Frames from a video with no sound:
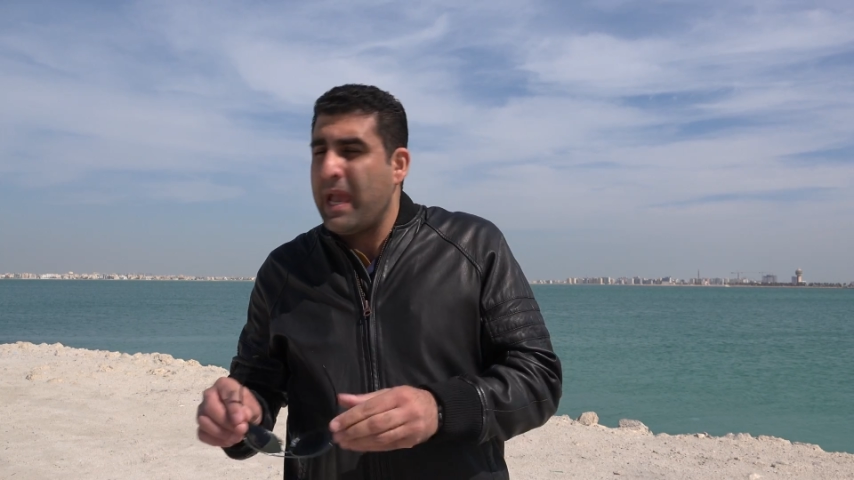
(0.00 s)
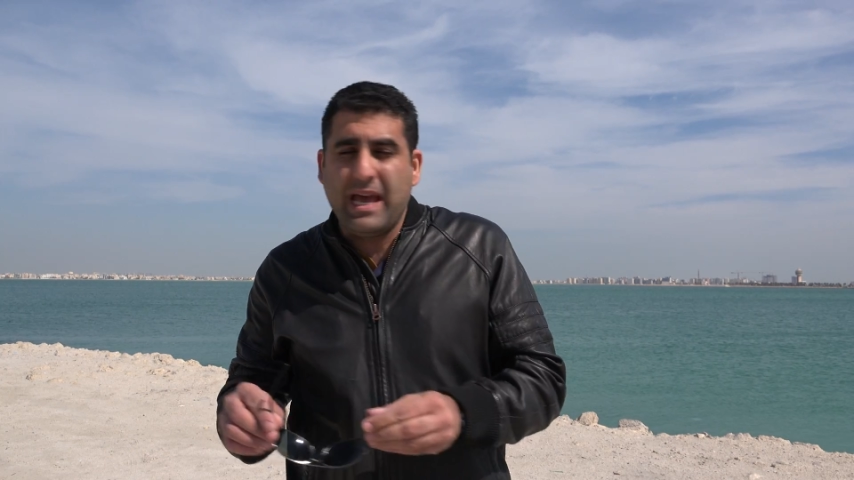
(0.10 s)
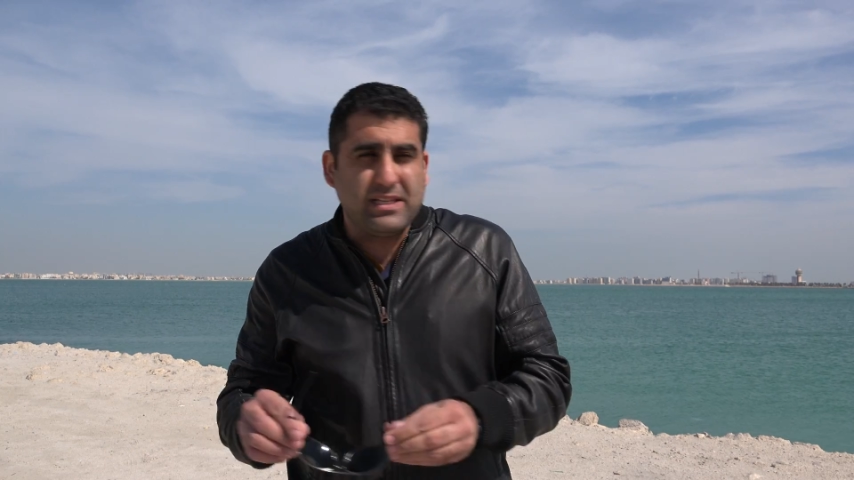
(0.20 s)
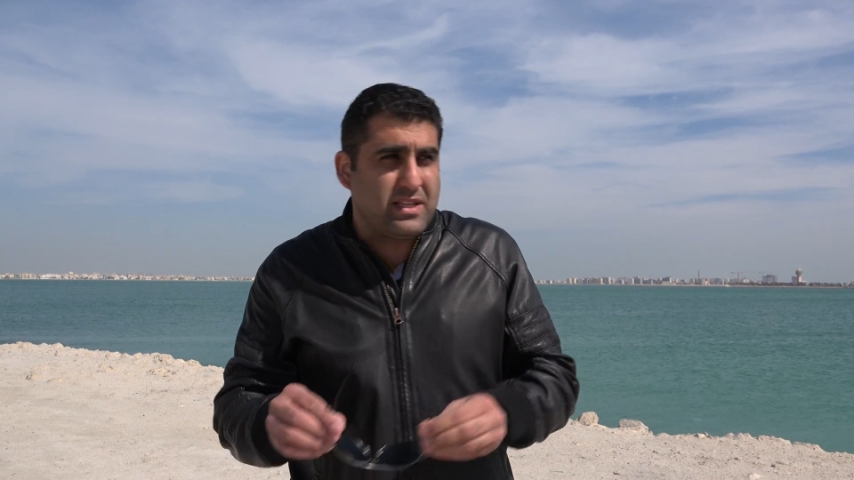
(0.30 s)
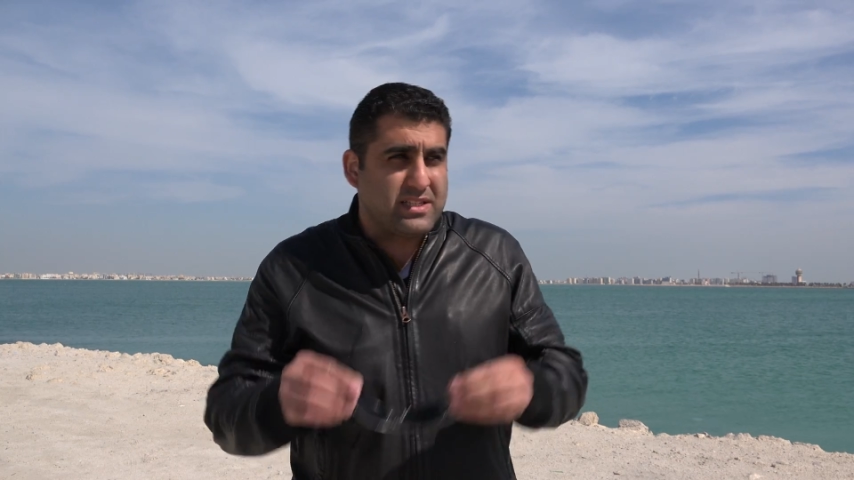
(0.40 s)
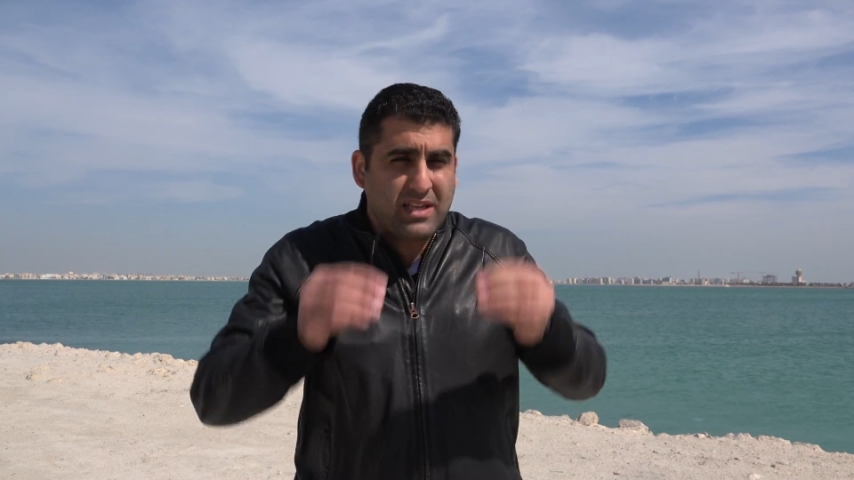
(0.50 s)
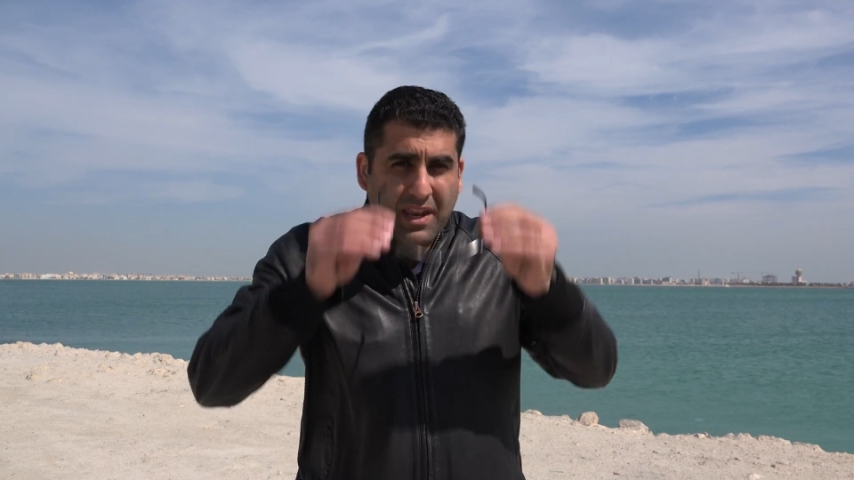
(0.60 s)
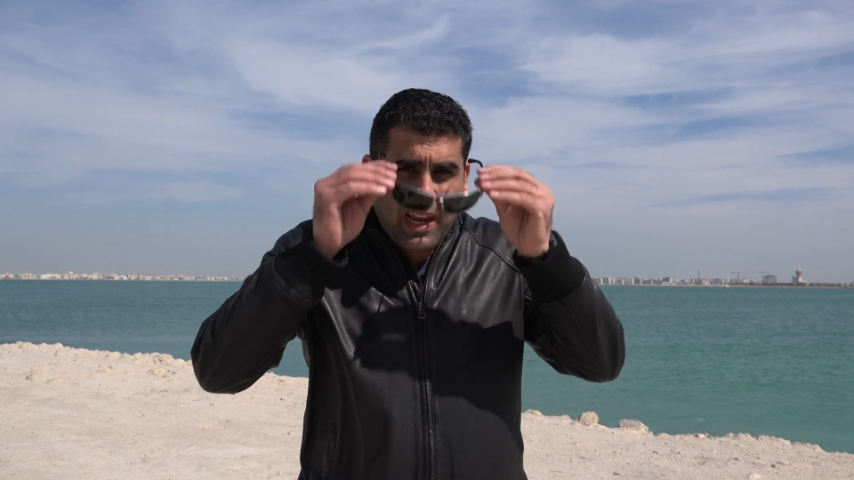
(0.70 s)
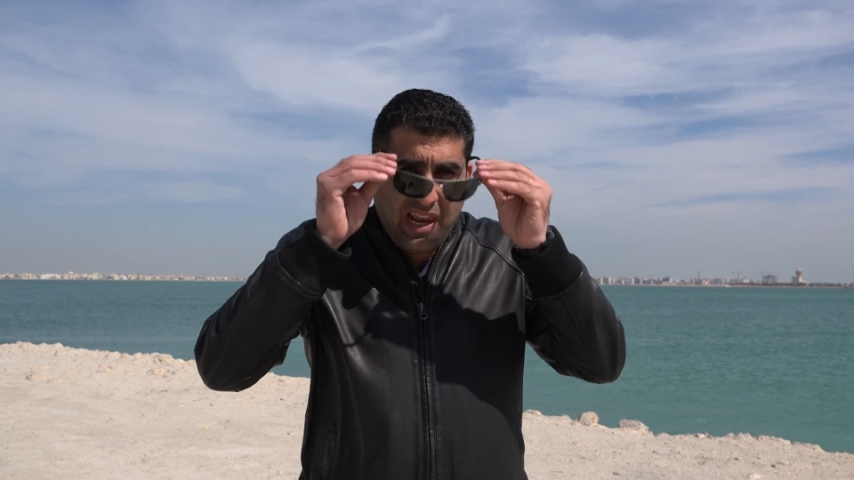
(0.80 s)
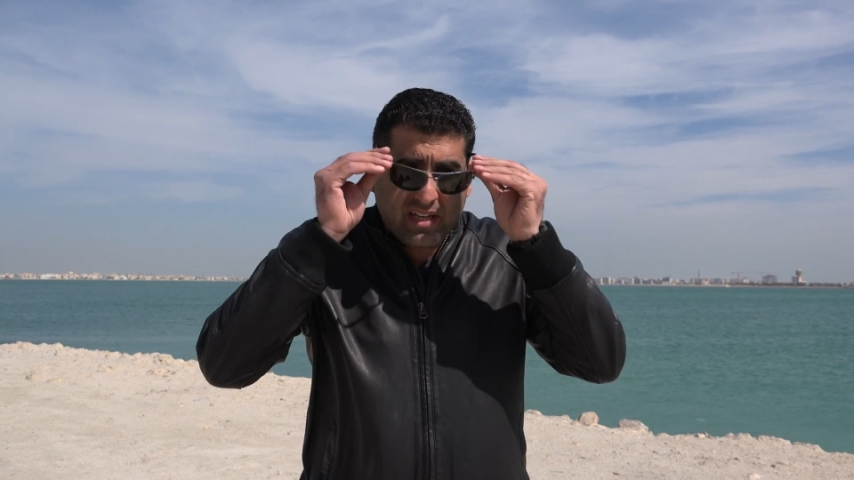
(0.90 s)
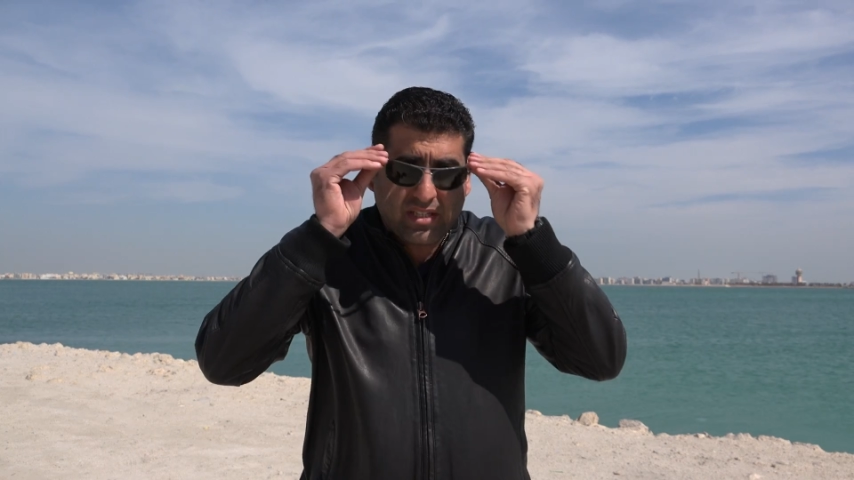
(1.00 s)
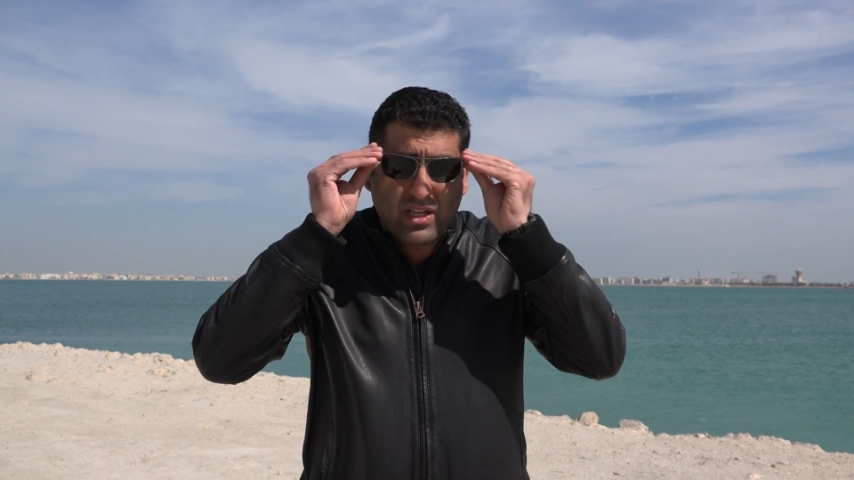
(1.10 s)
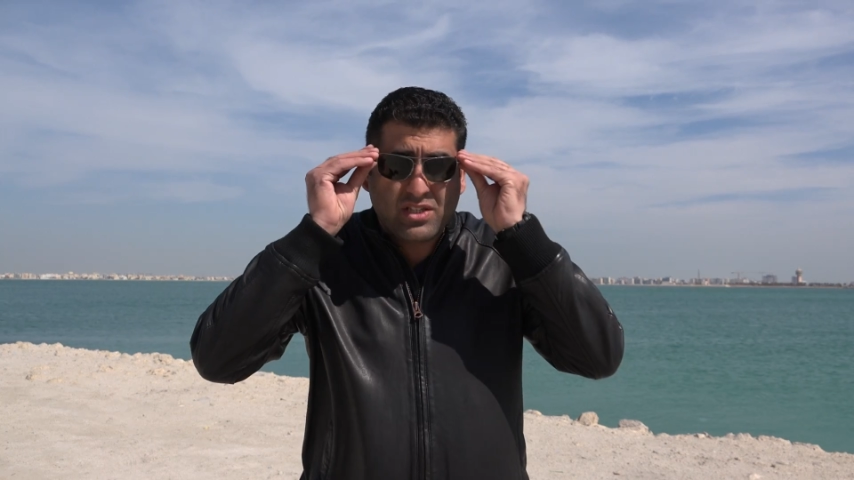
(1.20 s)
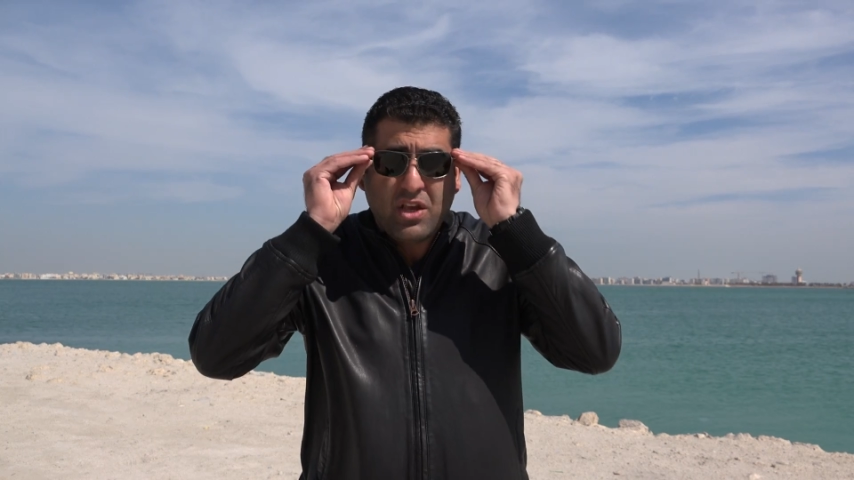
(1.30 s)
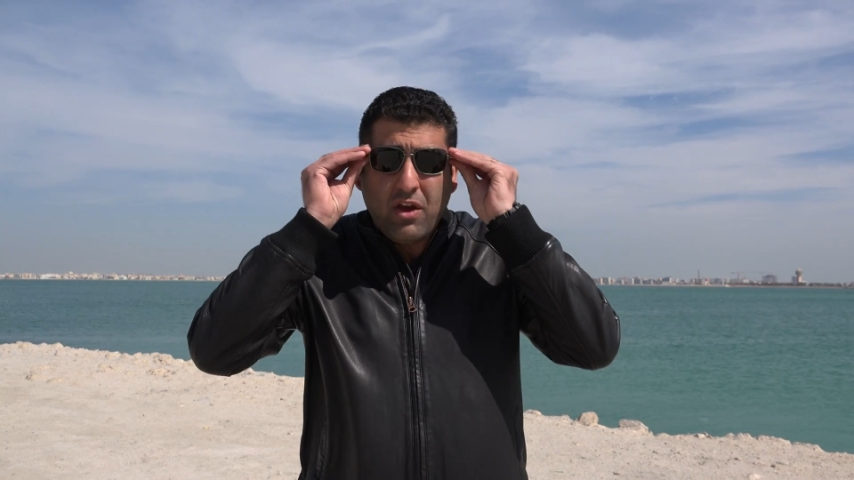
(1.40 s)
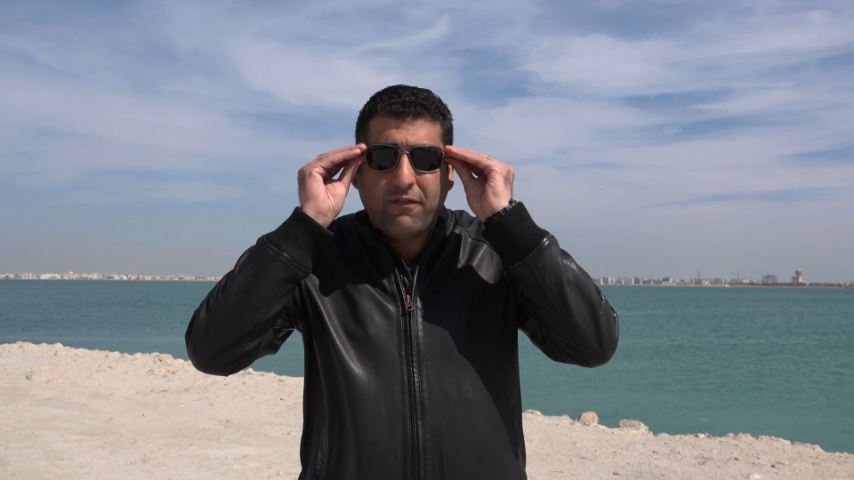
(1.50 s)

as the sunglasses